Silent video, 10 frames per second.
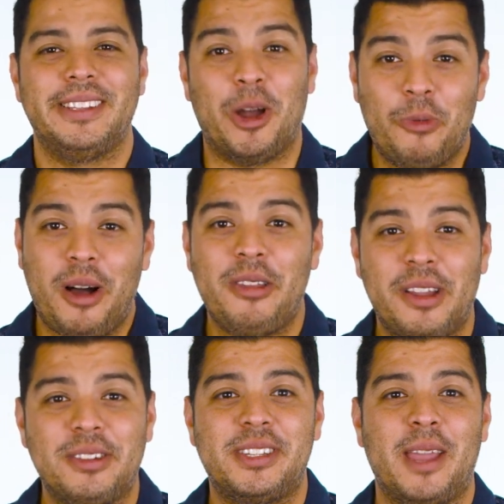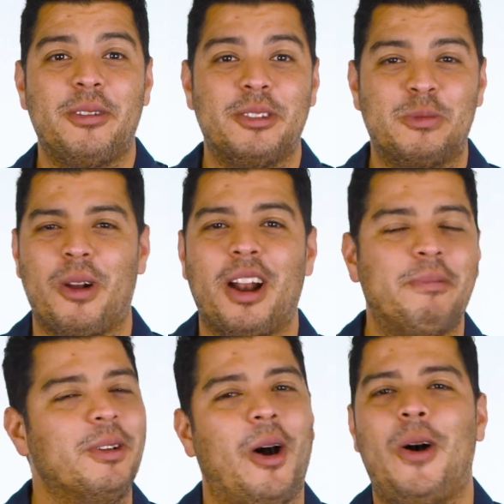Now, while there, Samuel is brought
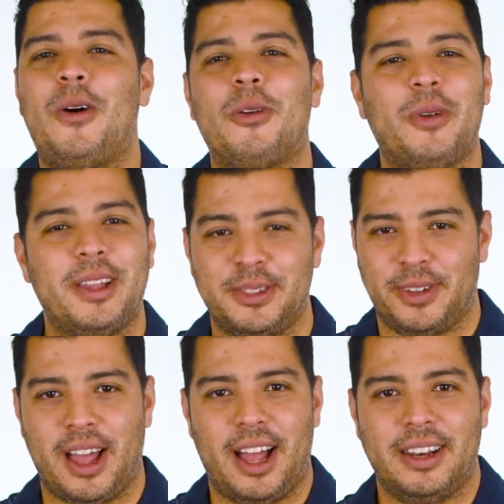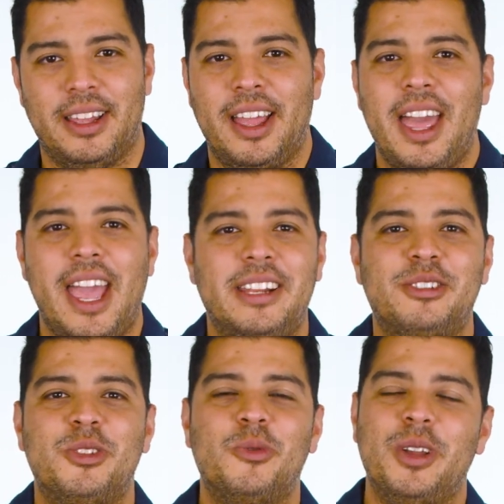up in all the ways of God and
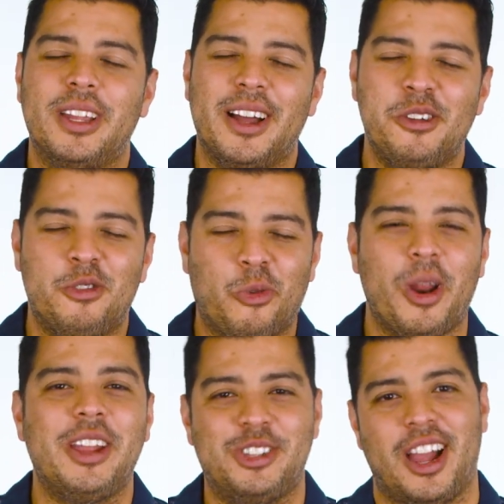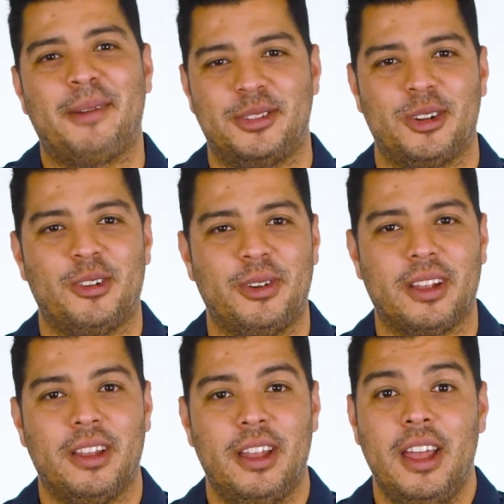is doing a great job serving.
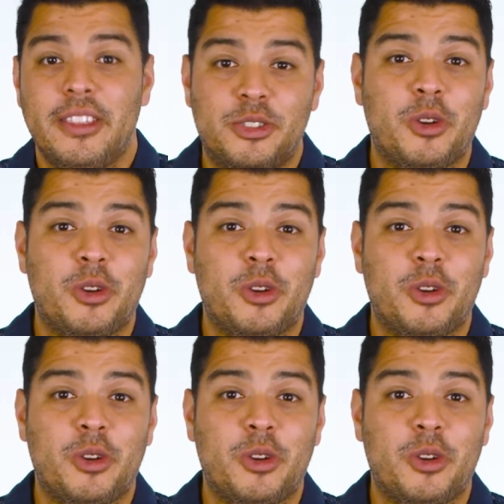The